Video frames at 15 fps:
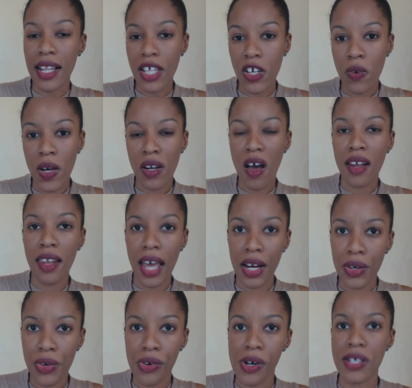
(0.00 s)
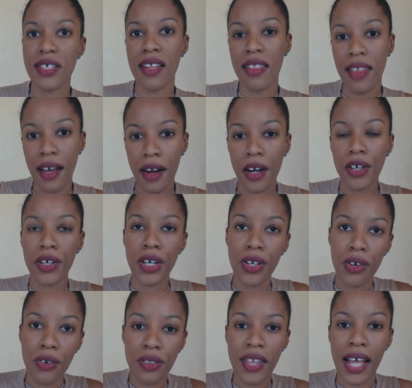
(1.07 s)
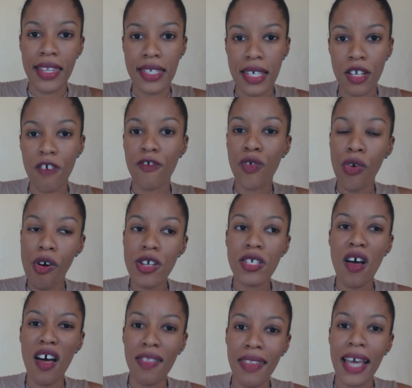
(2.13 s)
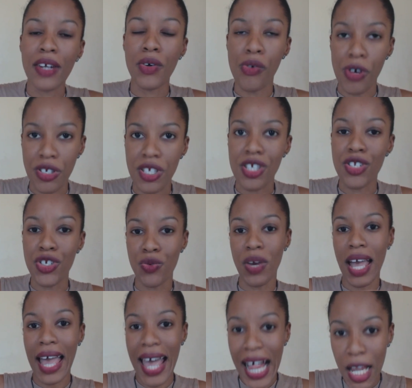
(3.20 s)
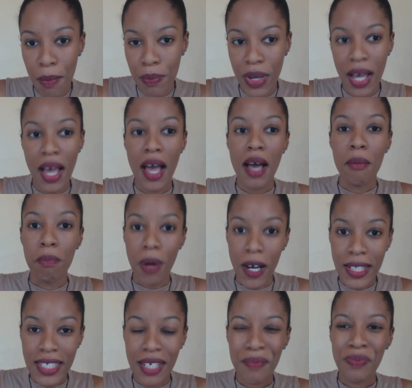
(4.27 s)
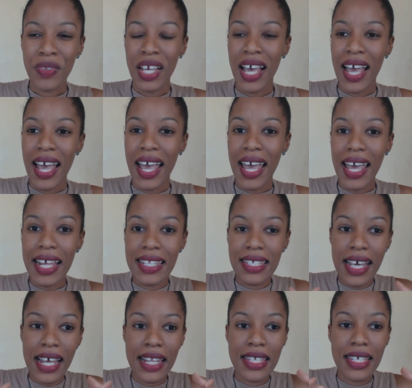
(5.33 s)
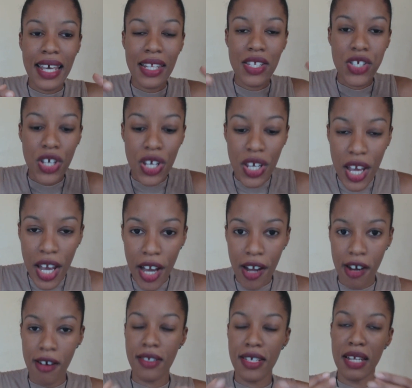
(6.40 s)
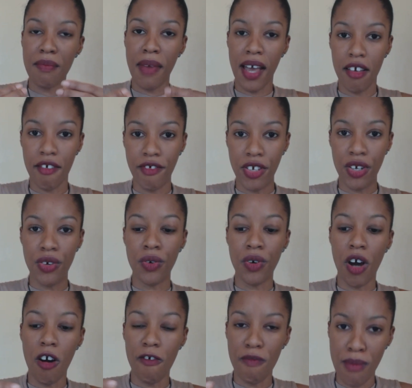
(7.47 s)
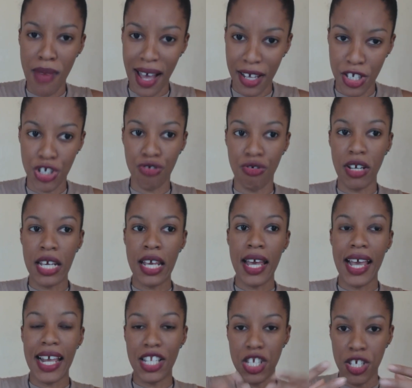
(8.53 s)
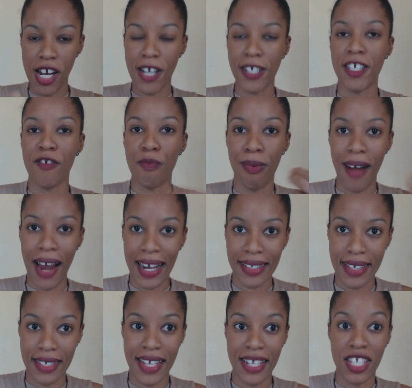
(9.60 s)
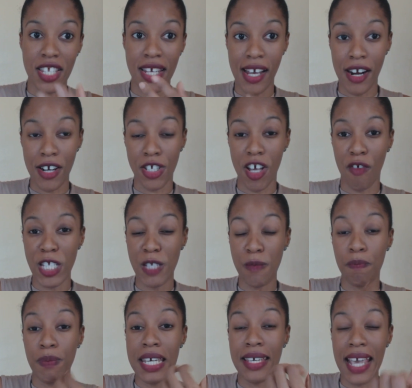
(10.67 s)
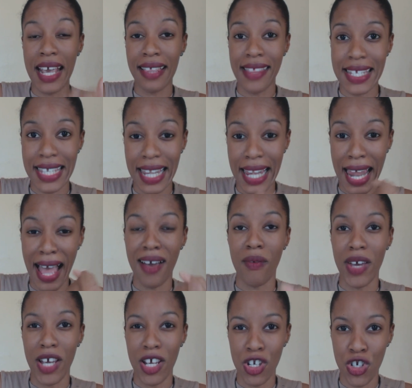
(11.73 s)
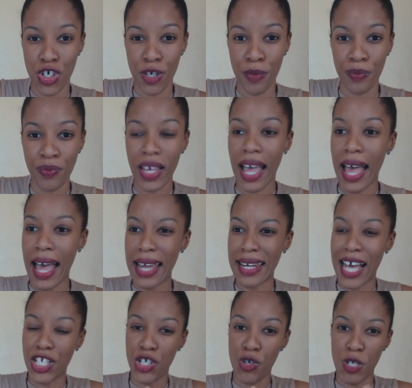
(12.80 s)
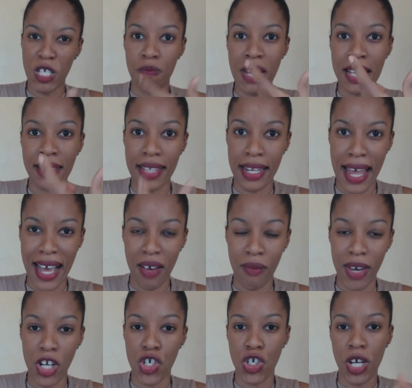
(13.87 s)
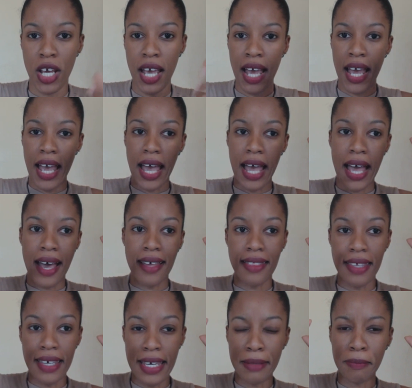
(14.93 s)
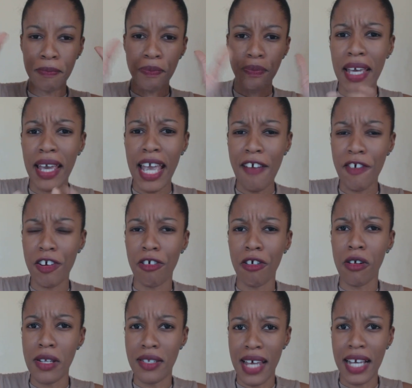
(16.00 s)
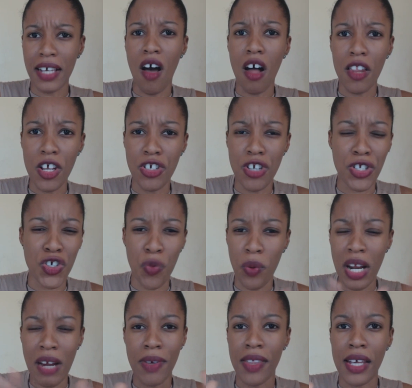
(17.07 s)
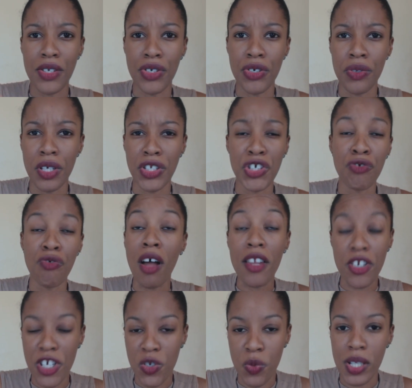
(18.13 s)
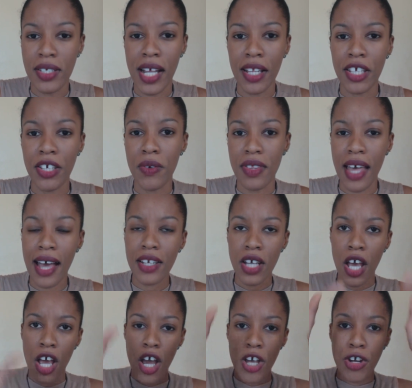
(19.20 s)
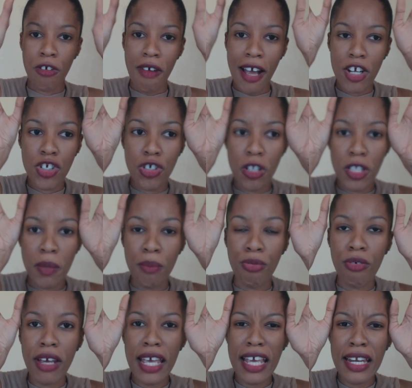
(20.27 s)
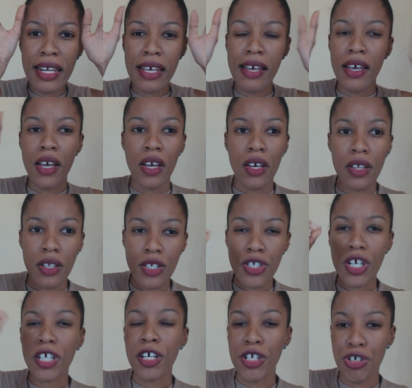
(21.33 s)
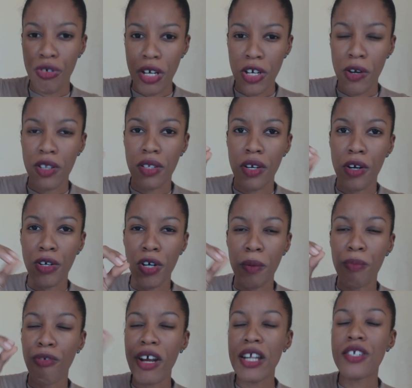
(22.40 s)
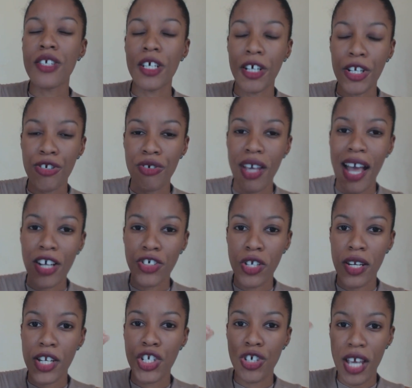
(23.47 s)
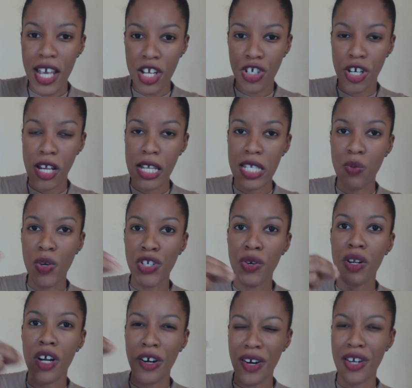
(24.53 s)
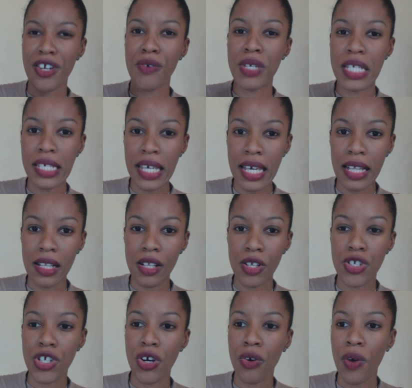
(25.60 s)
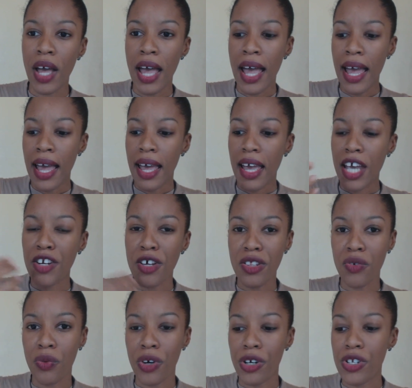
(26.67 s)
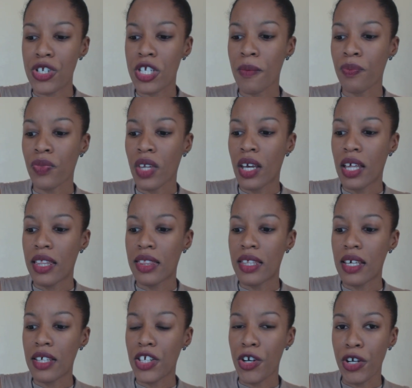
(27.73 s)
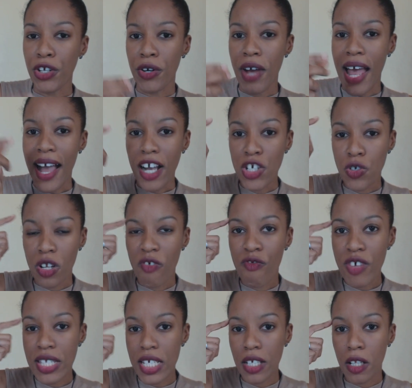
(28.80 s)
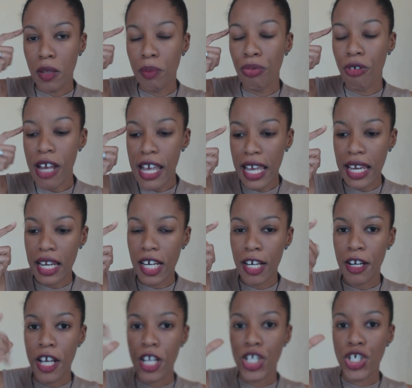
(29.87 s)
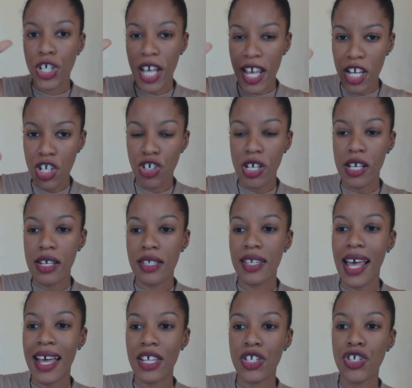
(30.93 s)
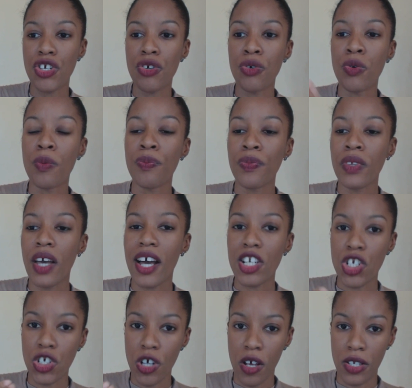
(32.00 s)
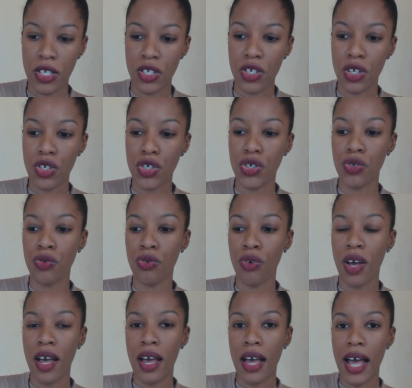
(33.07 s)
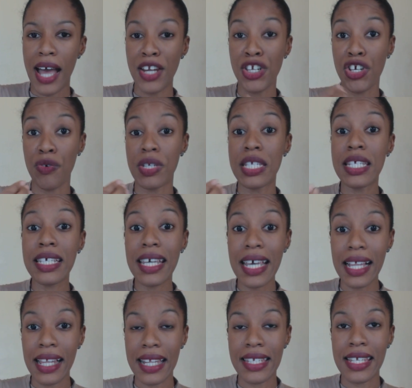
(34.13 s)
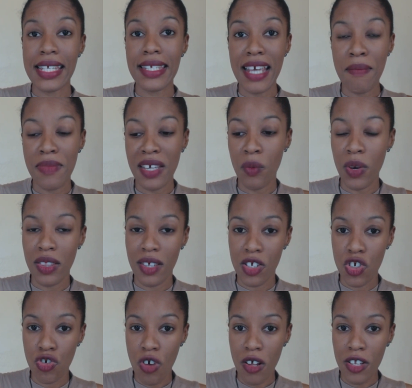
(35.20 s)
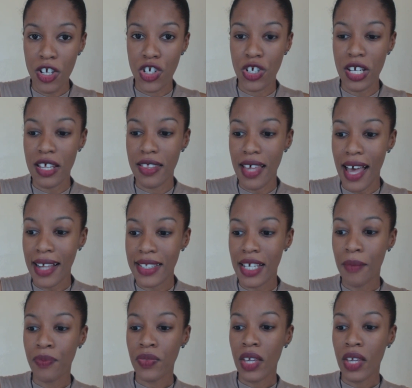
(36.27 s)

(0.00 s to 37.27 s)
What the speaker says: sell you an online course and there, that's it. Of course, online courses do help, but it's years, in my view, of mastery. It's years of practice. It's years of speaking this language. And as you speak the language, the behavioral psychologists or whatever they do, the neurologists will tell you that your actual brain circuitry, your brain circuitry actually changes when you learn a new skill. So in other words, your actual physical brain changes as you adjust to a new skill. It's the same thing with astrology, that